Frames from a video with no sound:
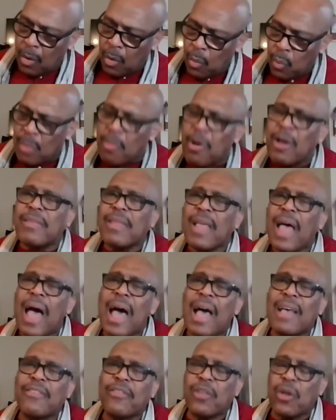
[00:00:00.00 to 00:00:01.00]
We must
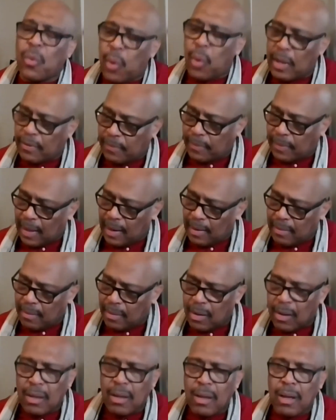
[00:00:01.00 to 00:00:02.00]
ask the
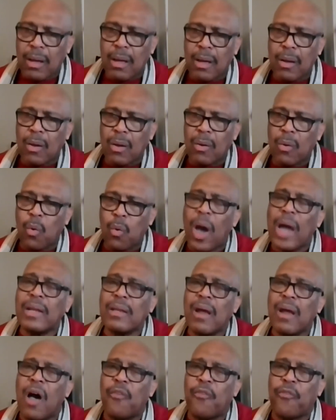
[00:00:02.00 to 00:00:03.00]
question
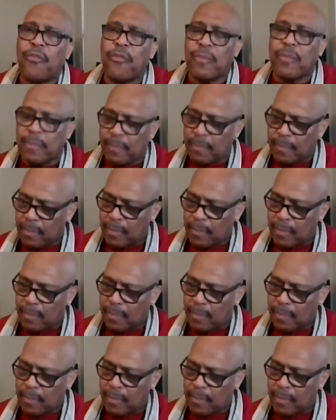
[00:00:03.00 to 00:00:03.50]
quite often,